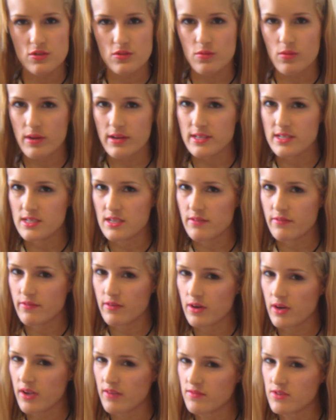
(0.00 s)

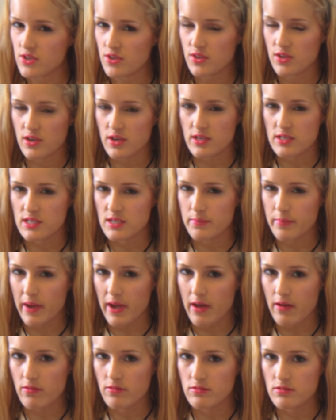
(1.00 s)
25 to 30
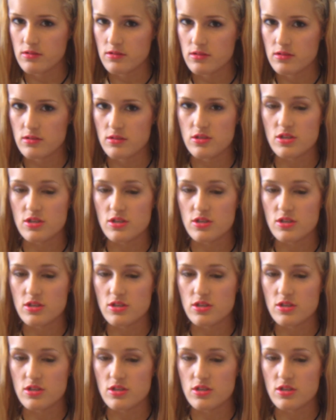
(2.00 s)
pounds.